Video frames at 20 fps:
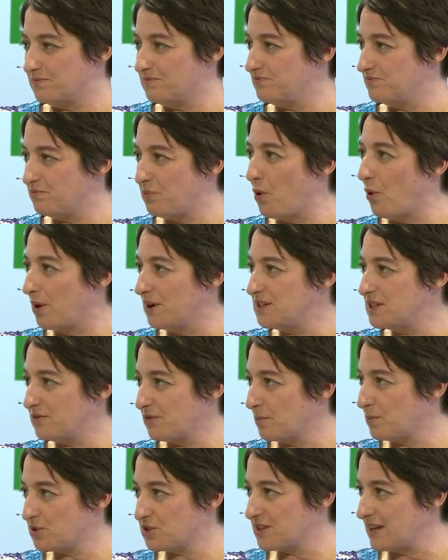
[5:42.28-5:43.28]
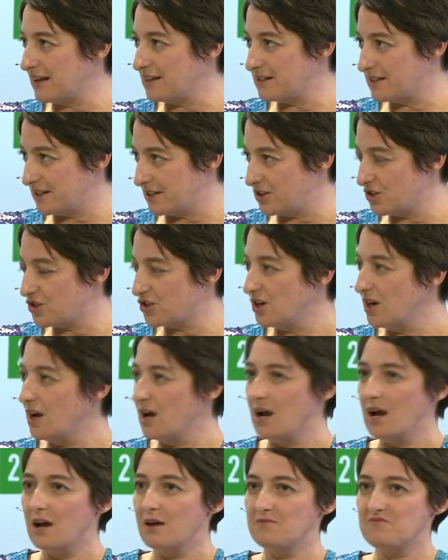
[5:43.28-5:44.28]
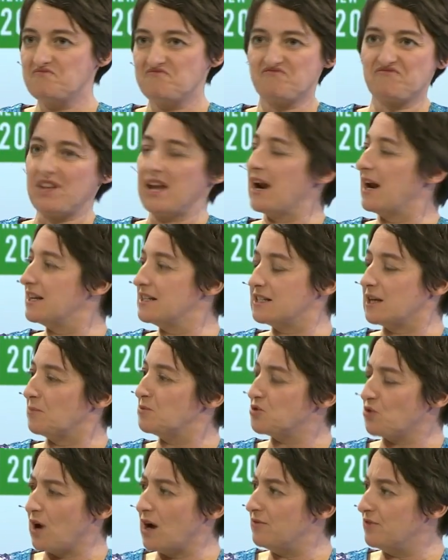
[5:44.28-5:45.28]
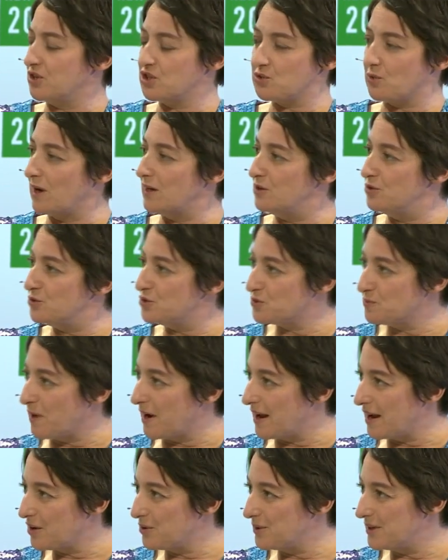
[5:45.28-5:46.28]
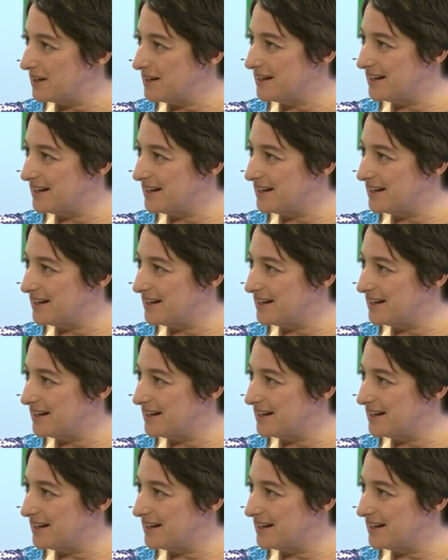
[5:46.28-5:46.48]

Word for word: point of a percentage then I stop driving. Do I lose my equity